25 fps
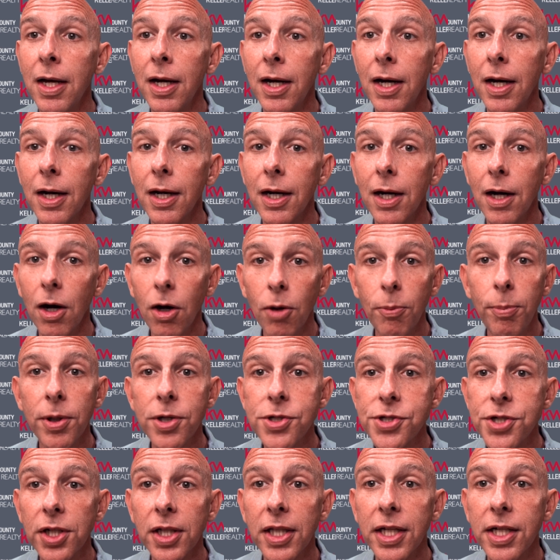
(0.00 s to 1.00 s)
I'll
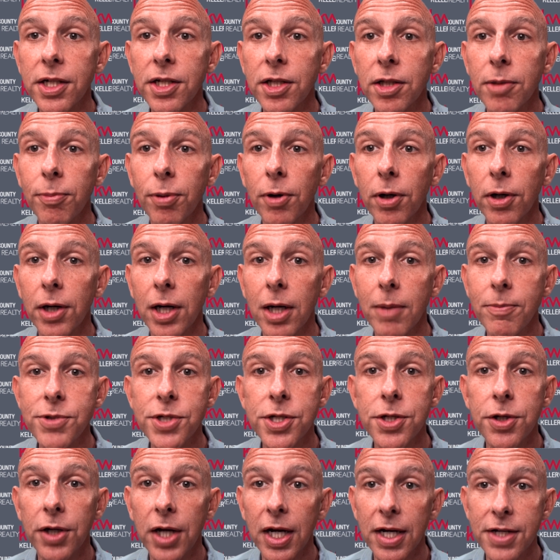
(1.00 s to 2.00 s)
post a link to the program
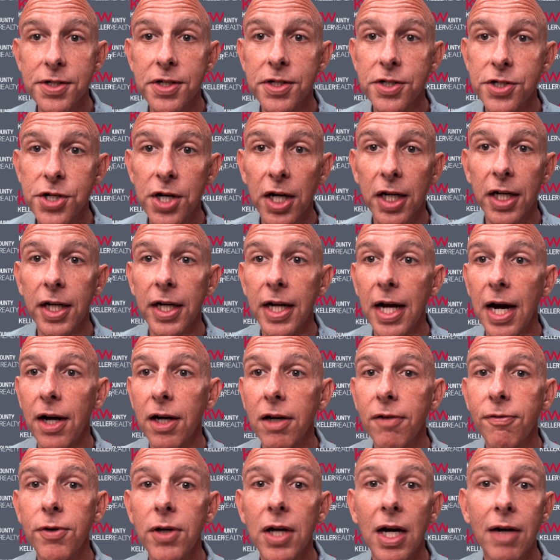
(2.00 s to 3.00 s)
so you guys can check it out.
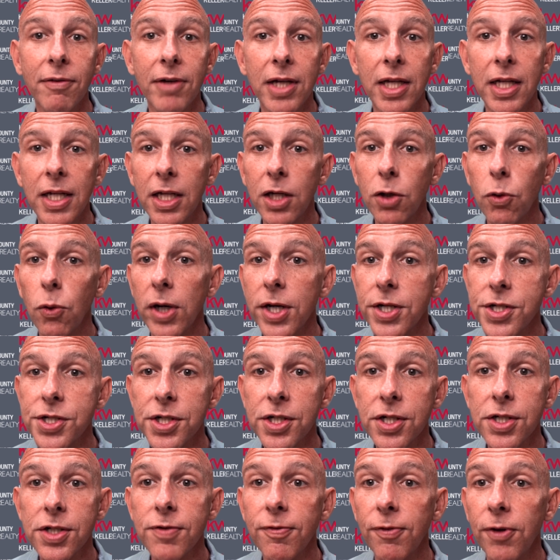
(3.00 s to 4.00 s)
If you have any
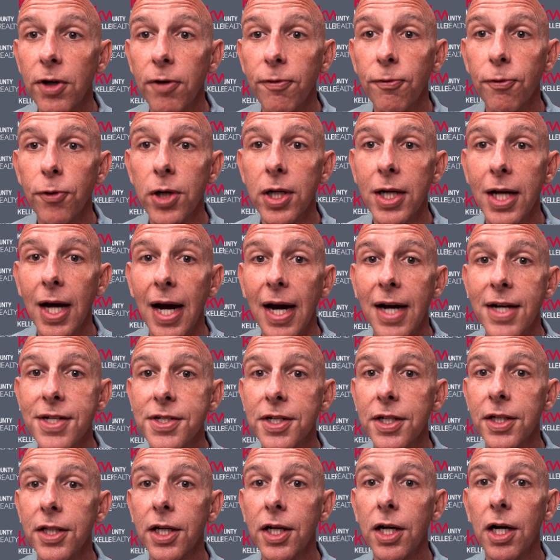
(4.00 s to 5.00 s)
questions, feel free to
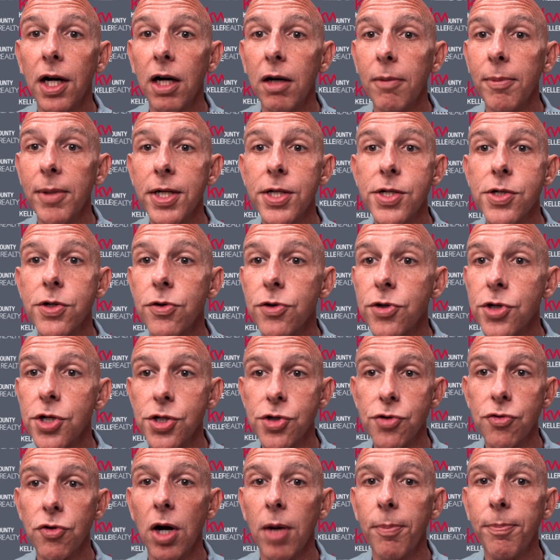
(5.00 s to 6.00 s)
ask in the comments or
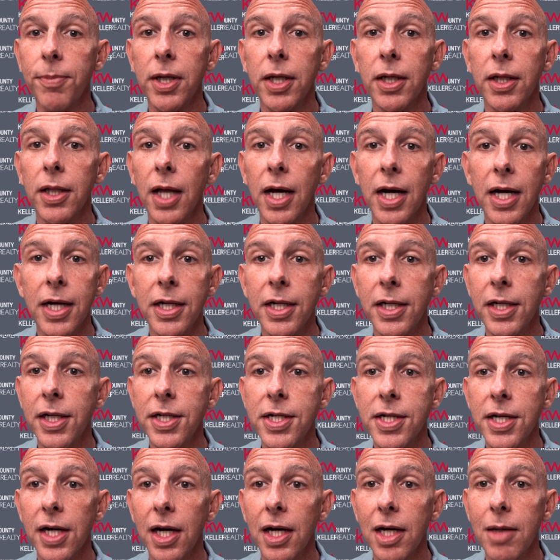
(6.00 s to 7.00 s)
just drop me a line
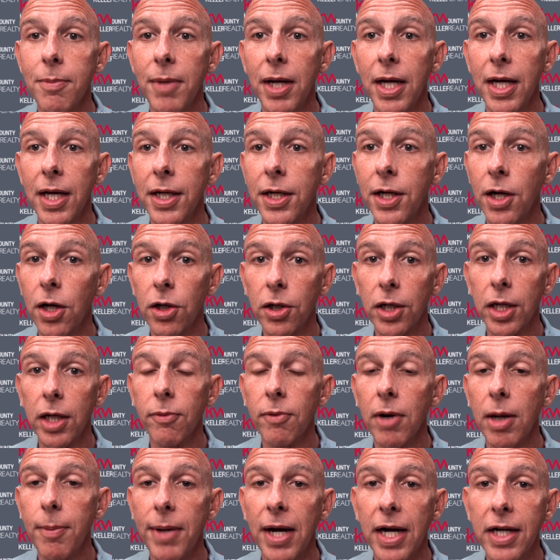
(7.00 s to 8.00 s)
anytime and I'll get
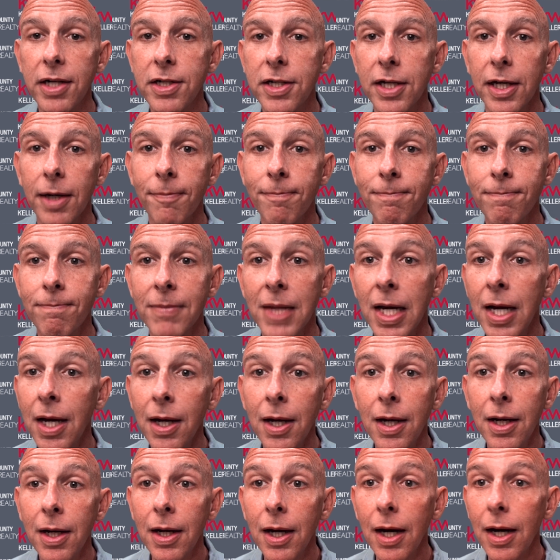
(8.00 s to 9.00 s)
right back to you.
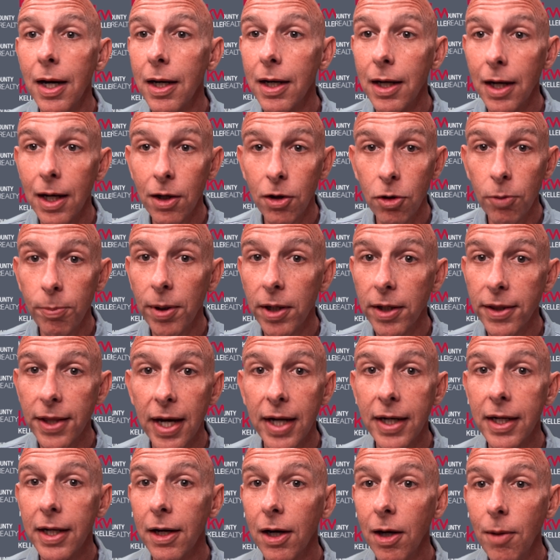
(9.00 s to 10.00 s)
I hope all
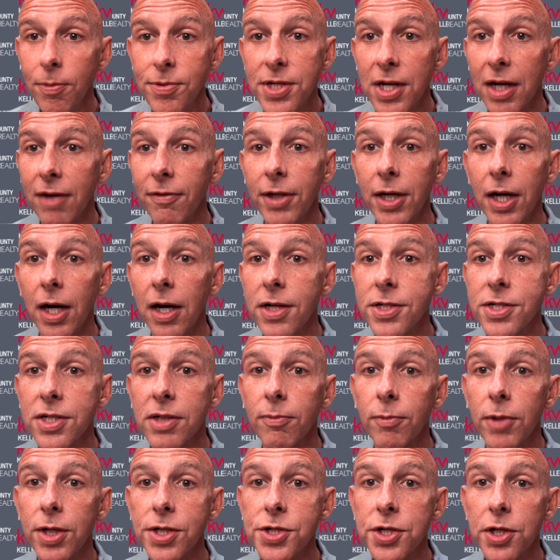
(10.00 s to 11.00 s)
that helps. Have an
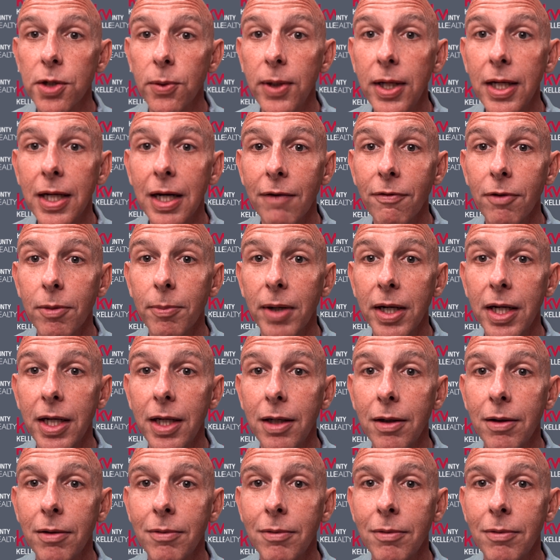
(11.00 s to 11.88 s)
awesome rest of your week, everybody.